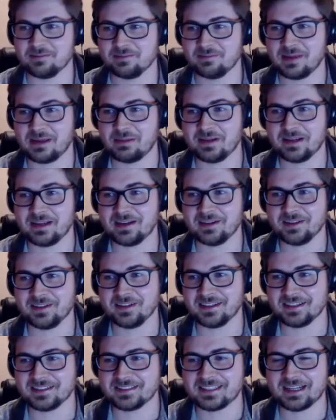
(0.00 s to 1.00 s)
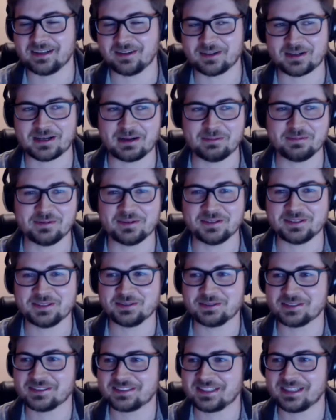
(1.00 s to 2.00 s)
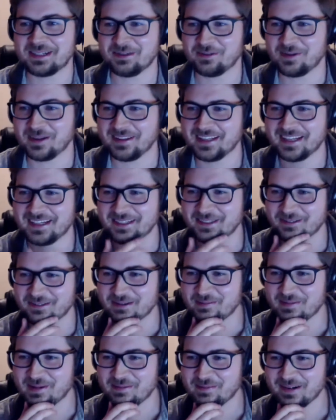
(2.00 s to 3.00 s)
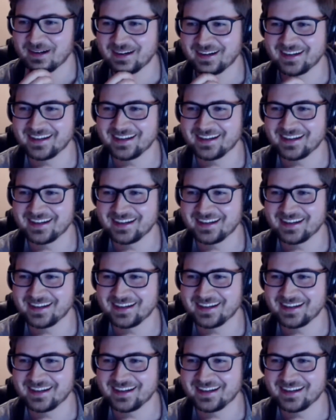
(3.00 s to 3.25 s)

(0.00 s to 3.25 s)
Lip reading: Maybe I'll tell a couple and you can tell one that you remember.